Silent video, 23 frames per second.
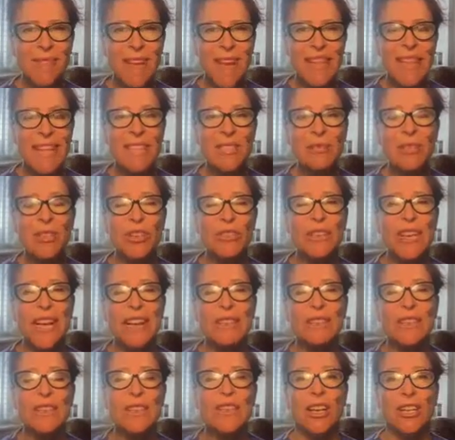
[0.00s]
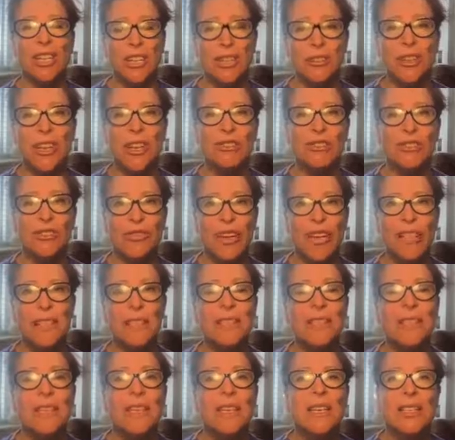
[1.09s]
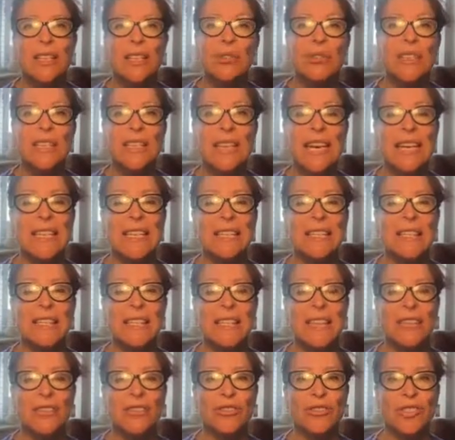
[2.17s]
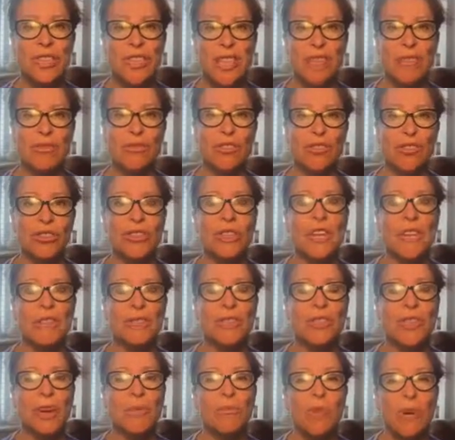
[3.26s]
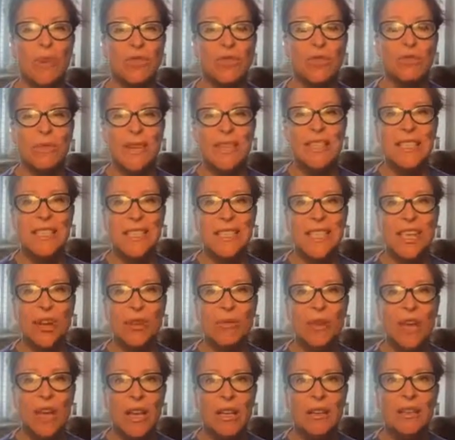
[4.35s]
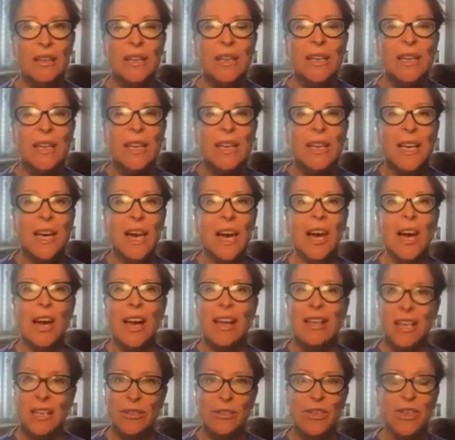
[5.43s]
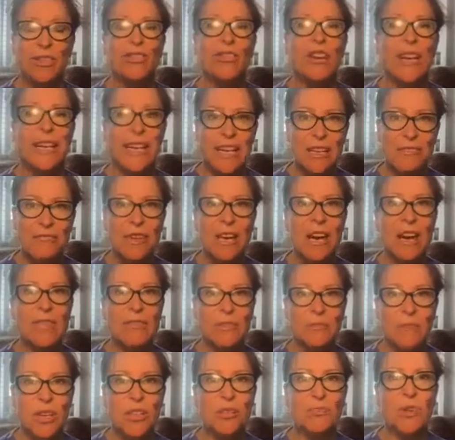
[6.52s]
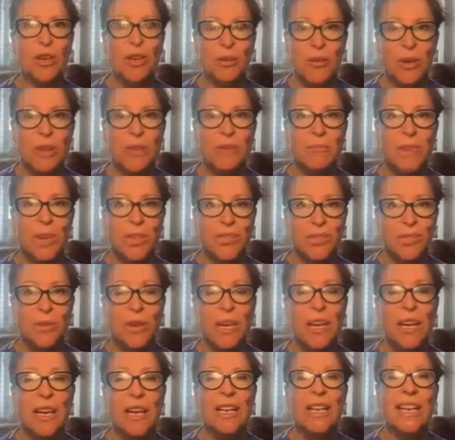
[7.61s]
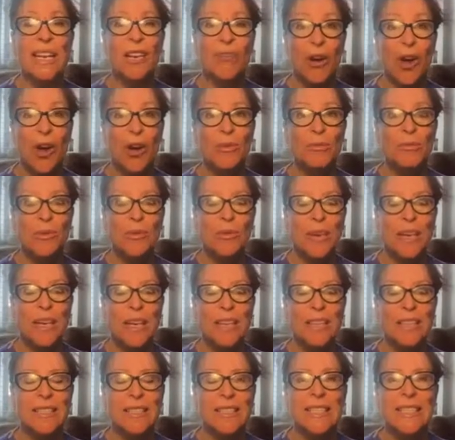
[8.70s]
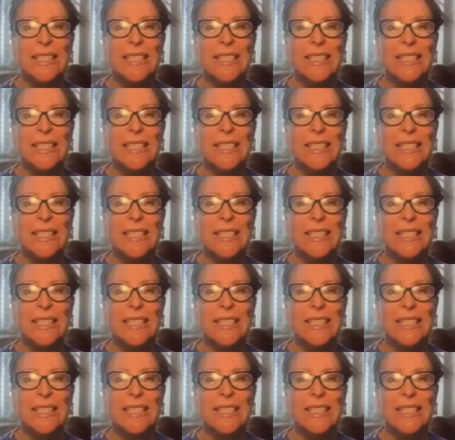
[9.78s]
And that's when you're allowed things like glucose drinks, Lucozade, etc., to keep your sugar levels up whilst you're waiting to go in. And they also try and get you recovered much quicker and get you home quicker.